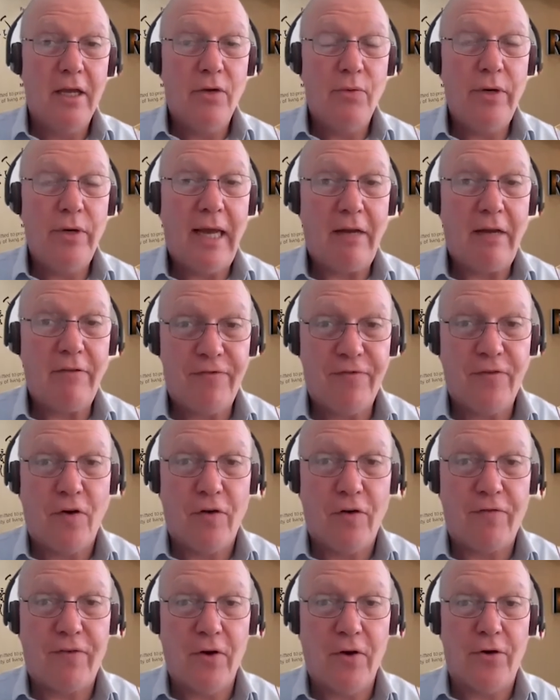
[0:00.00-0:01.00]
We had
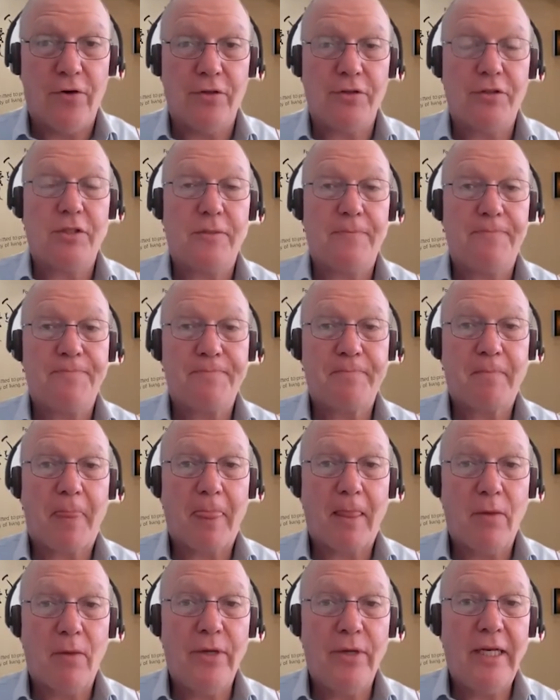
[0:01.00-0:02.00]
4 floors.
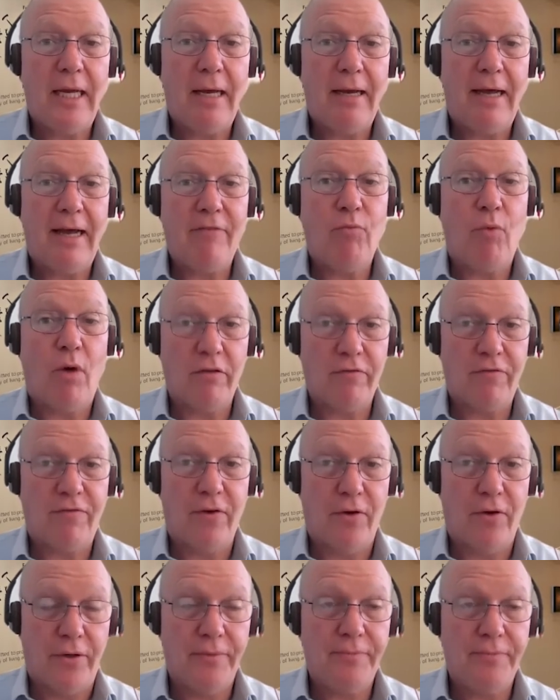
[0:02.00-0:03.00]
We now have 1
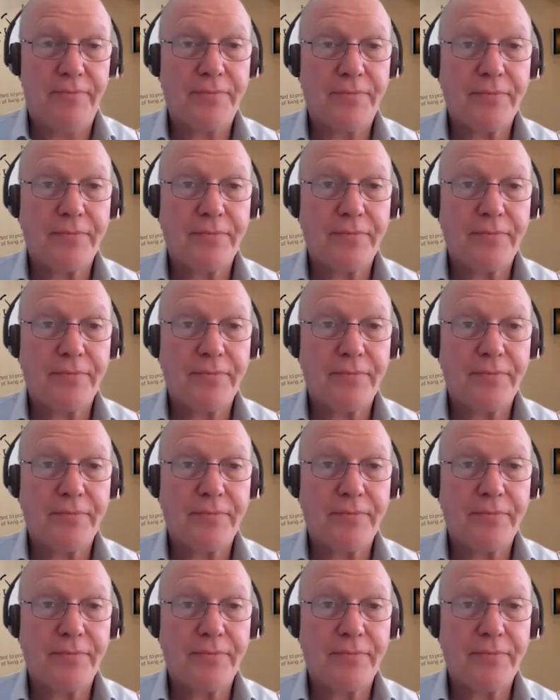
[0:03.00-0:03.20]
floor.